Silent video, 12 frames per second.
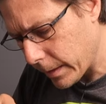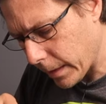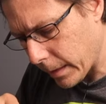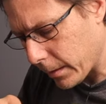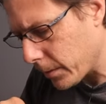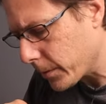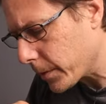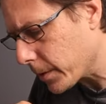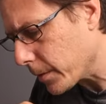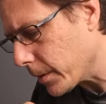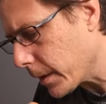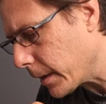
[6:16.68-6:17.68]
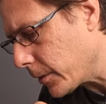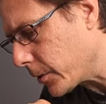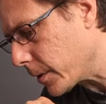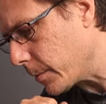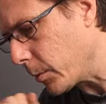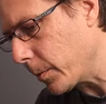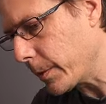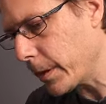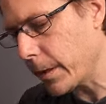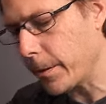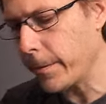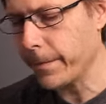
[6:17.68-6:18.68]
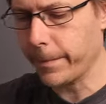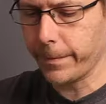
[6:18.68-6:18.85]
take a closer look in just a moment here.